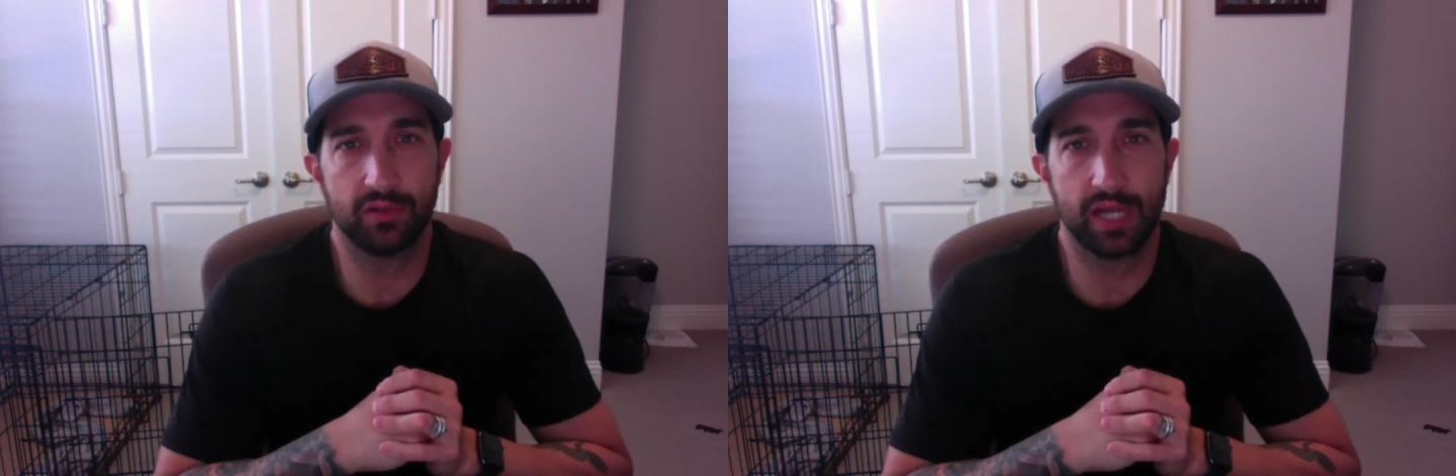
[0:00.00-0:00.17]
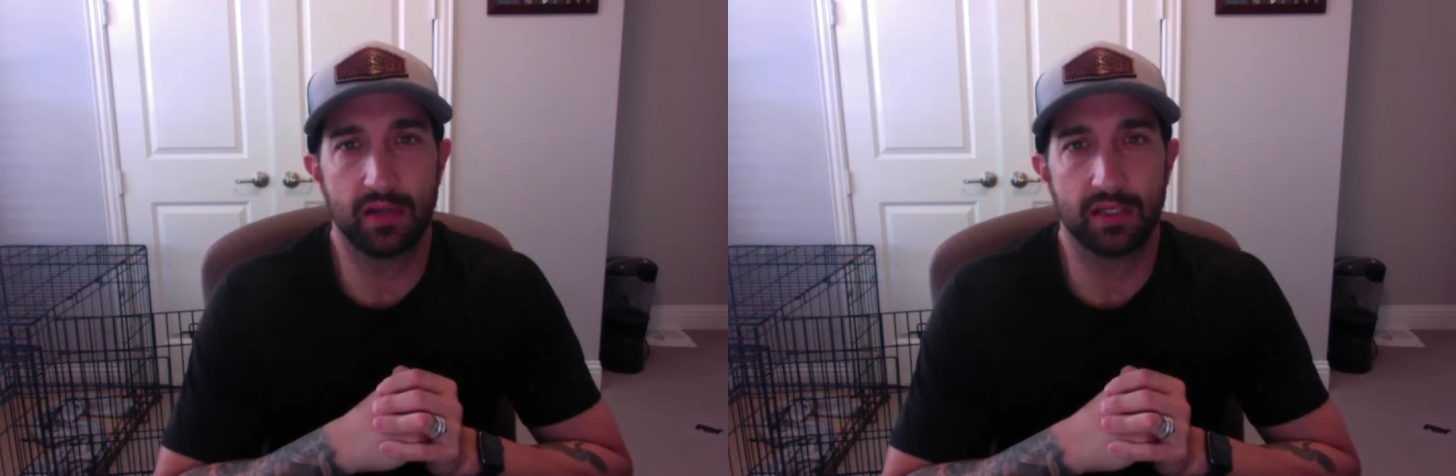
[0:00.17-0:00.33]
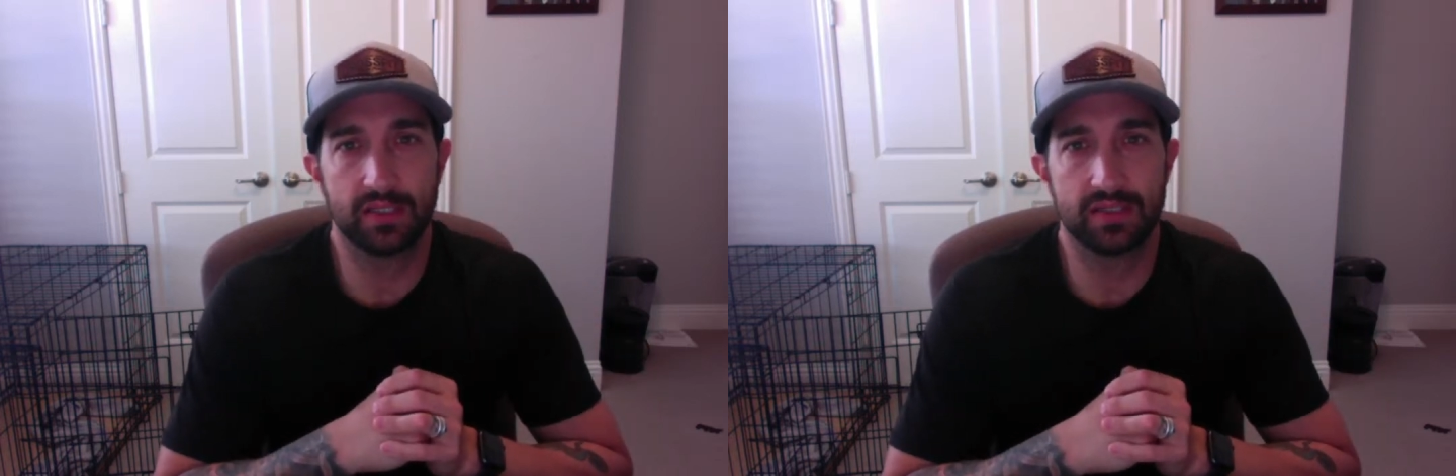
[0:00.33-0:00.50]

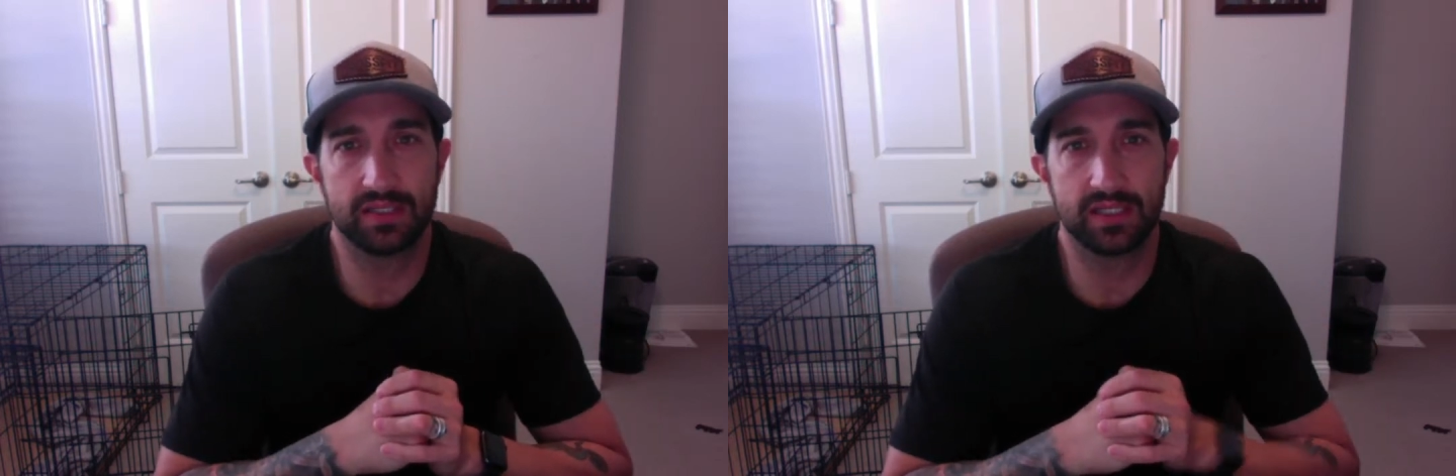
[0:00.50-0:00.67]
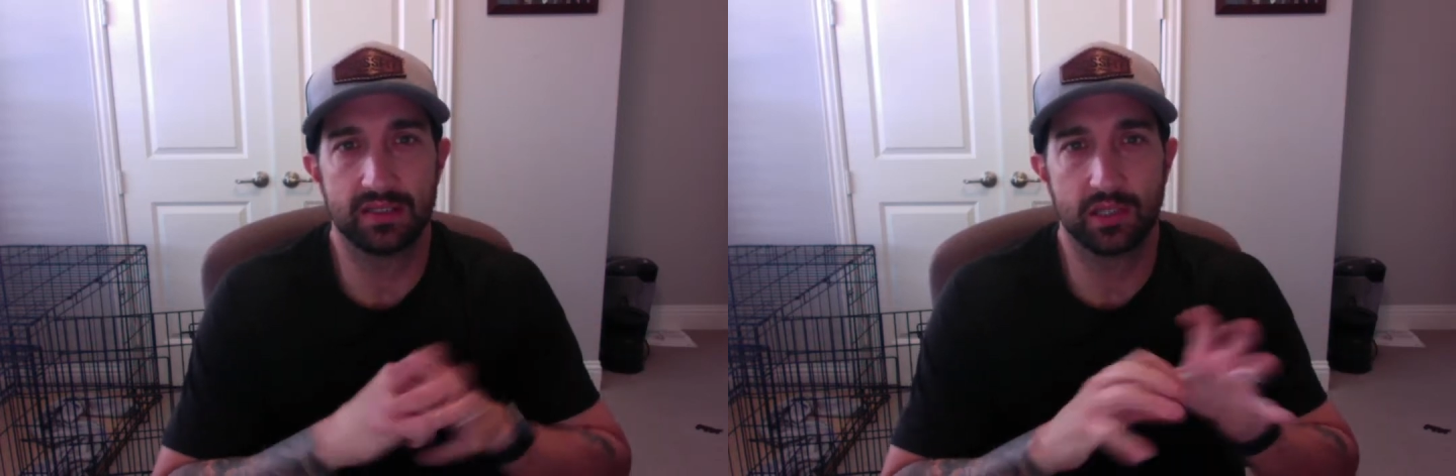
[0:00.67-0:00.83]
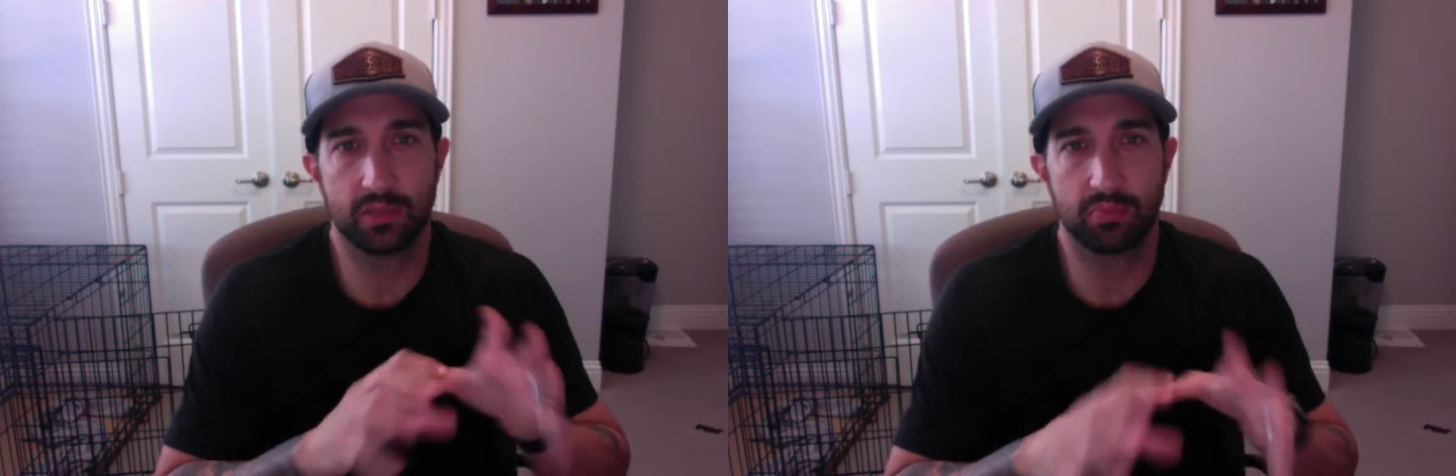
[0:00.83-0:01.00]
how do you
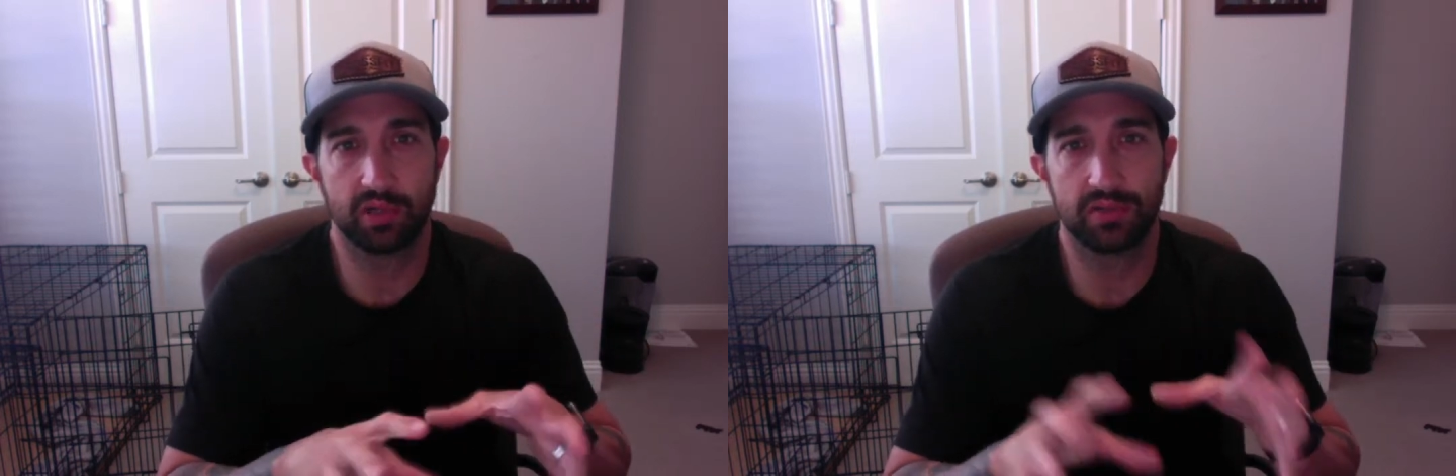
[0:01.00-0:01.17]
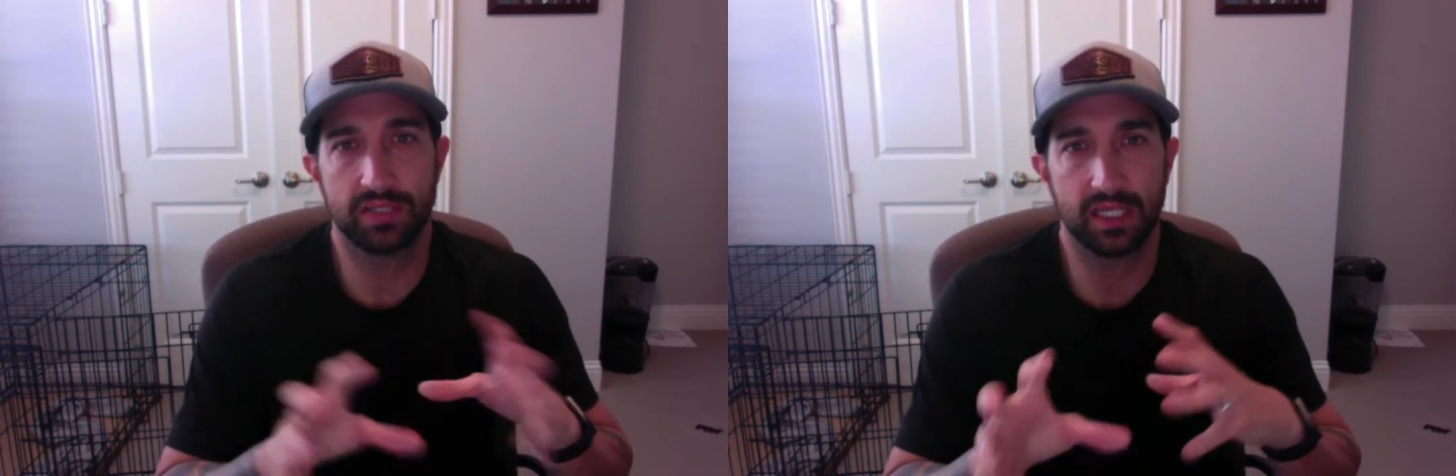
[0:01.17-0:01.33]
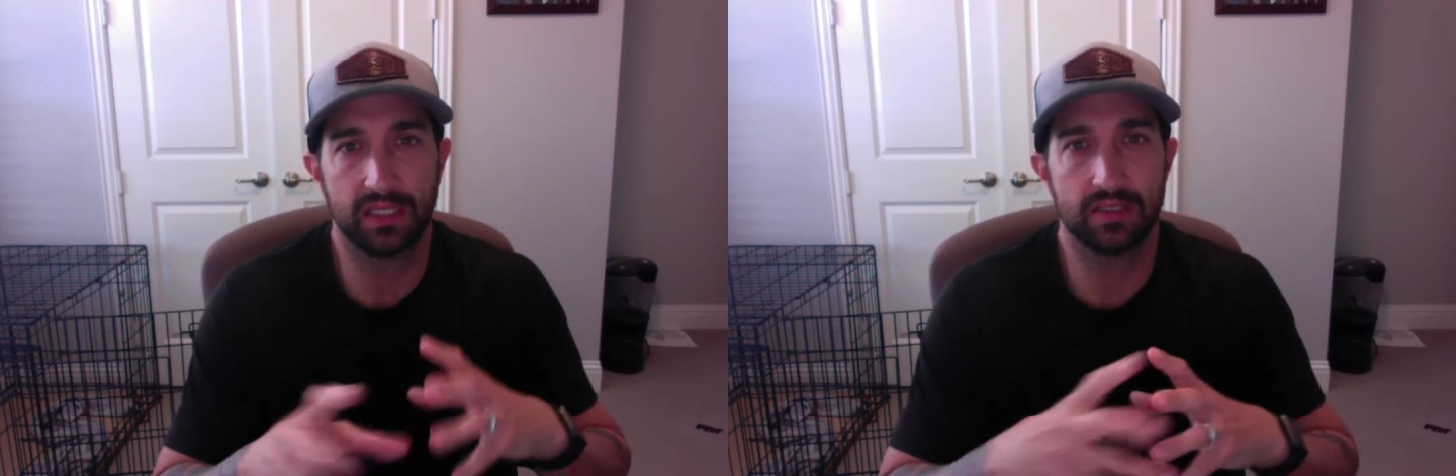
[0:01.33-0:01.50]
season your
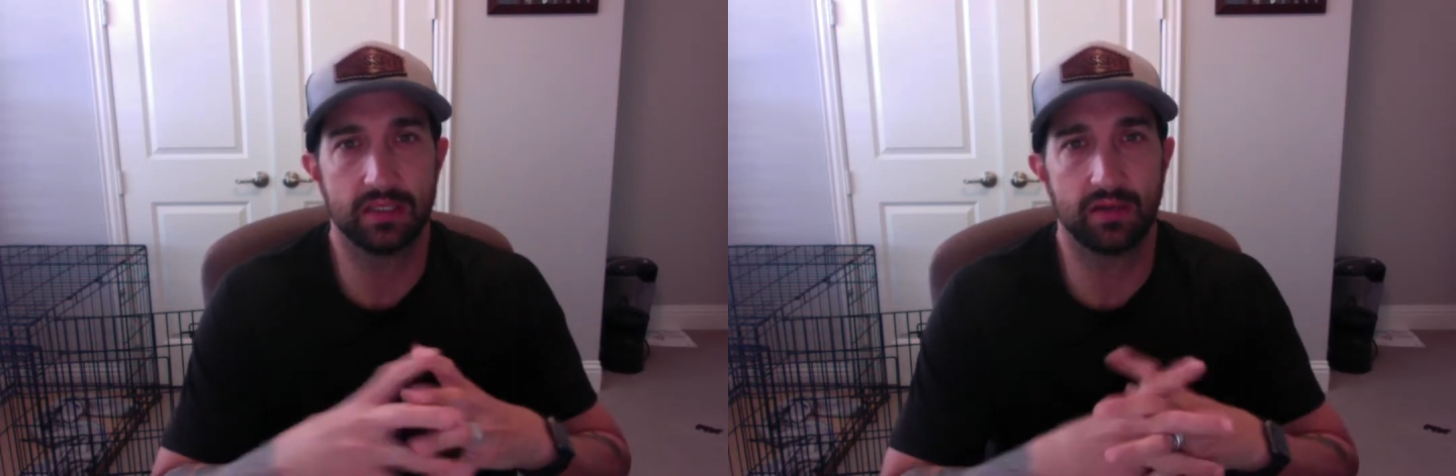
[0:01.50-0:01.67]
proteins and